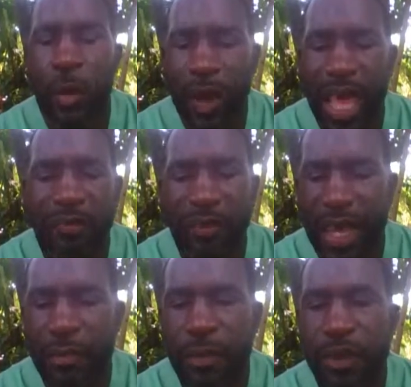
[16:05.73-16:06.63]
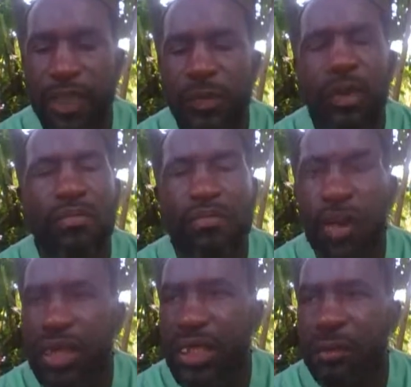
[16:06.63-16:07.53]
When I find persons with
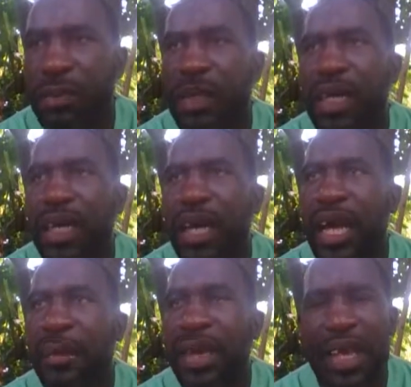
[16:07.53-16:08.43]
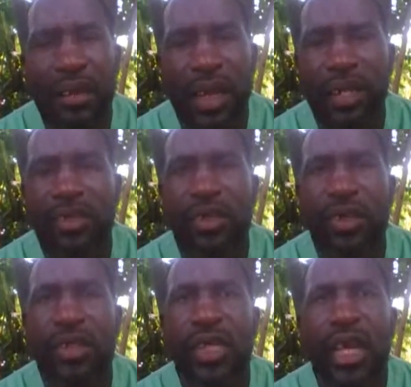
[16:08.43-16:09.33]
multiple health
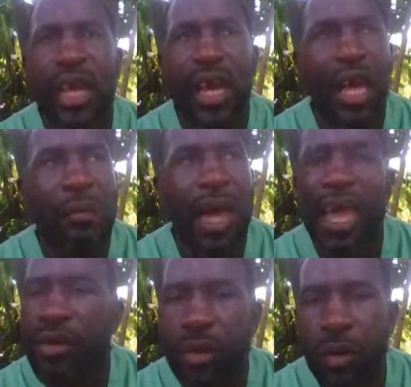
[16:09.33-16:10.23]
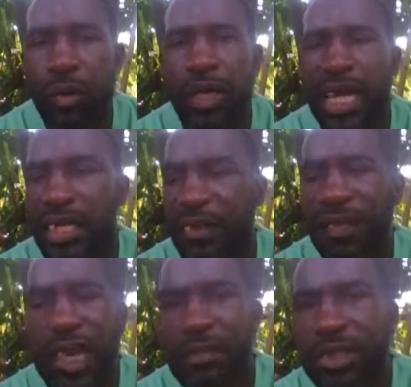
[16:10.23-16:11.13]
concerns, I know that
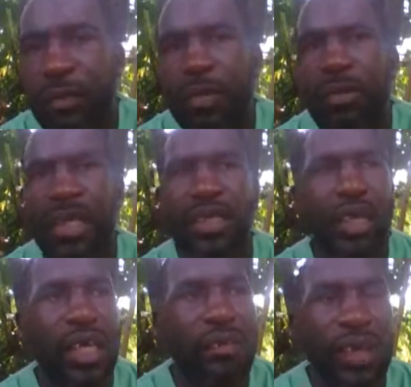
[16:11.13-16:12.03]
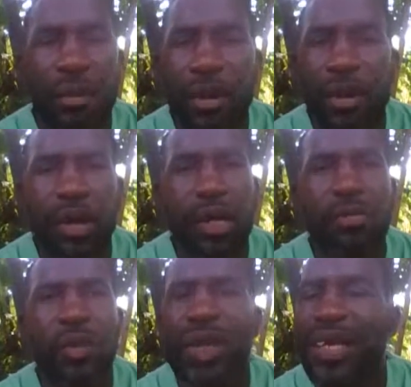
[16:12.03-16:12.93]
giving them supplements or giving them
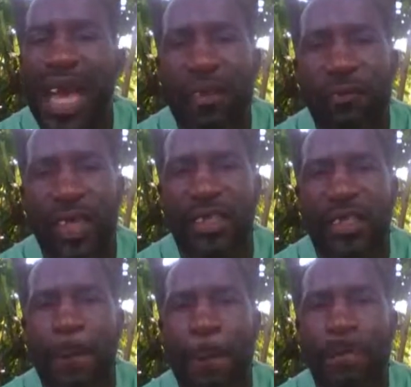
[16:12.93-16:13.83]
herbs will not fix it.